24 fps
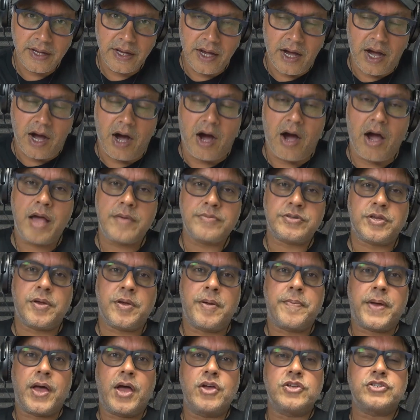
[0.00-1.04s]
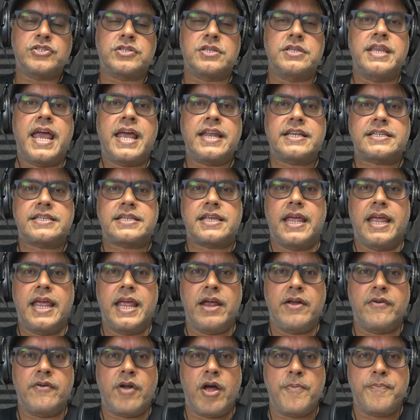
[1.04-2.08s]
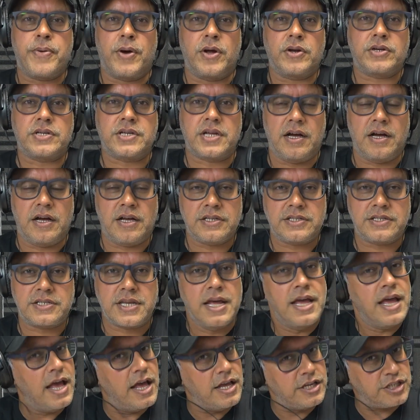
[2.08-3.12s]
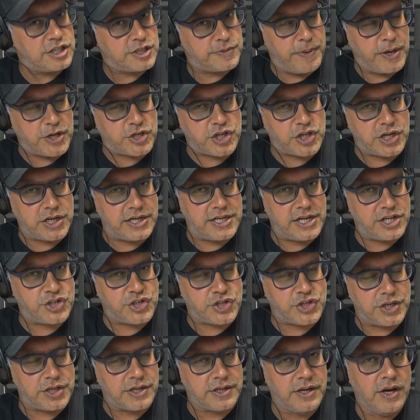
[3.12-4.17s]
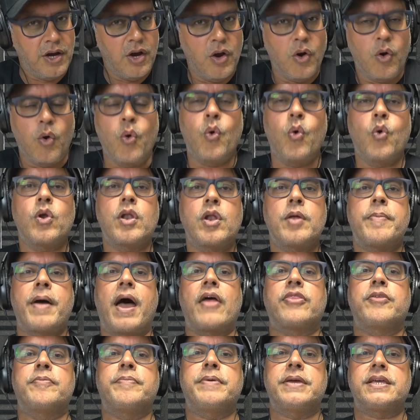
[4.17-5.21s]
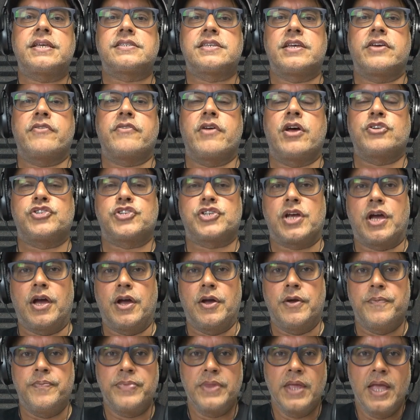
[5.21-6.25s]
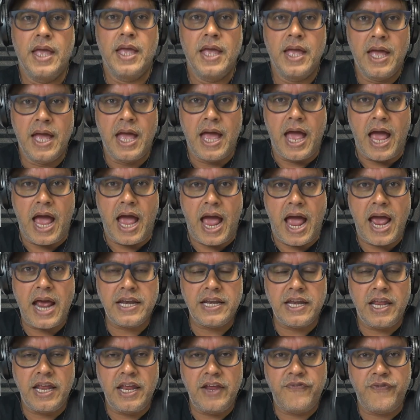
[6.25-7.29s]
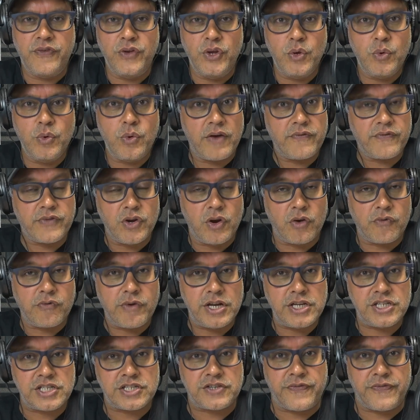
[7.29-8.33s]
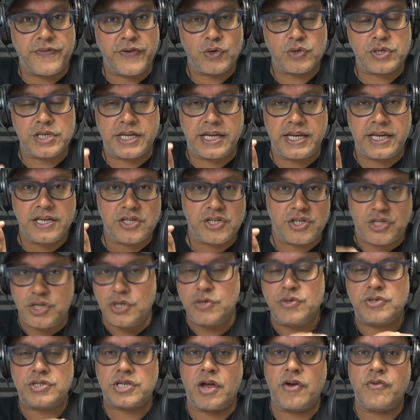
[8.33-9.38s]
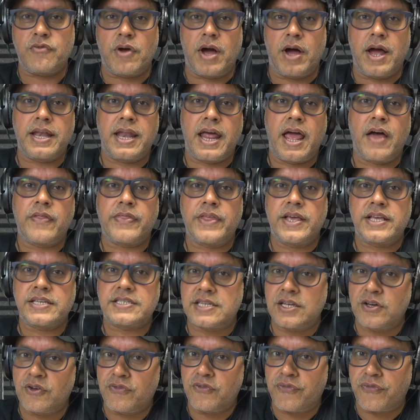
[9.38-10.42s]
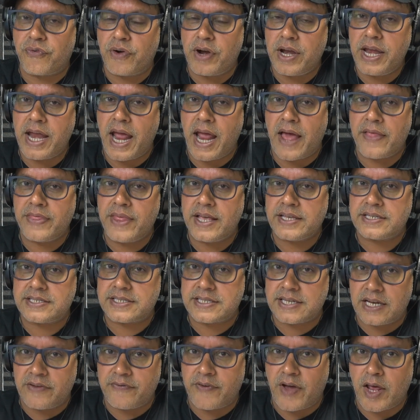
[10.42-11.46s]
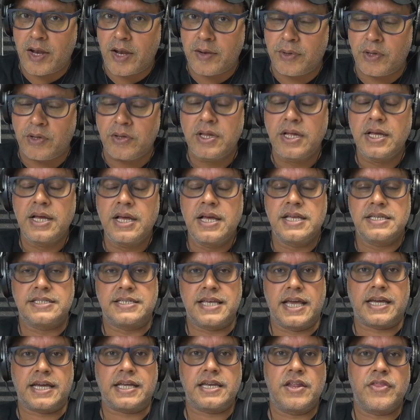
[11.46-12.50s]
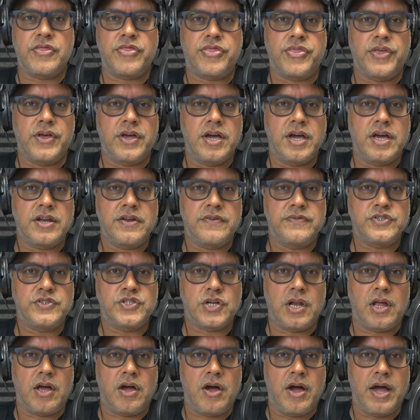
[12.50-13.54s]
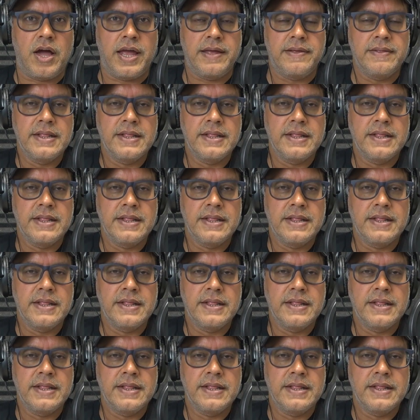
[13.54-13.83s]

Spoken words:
Hi, I'm Superbo's Net Hero Podcast, special edition, all about the Big Zero Show. And if you have not registered for your ticket, do so right now. They're still free and they're still available 2nd and 3rd of July.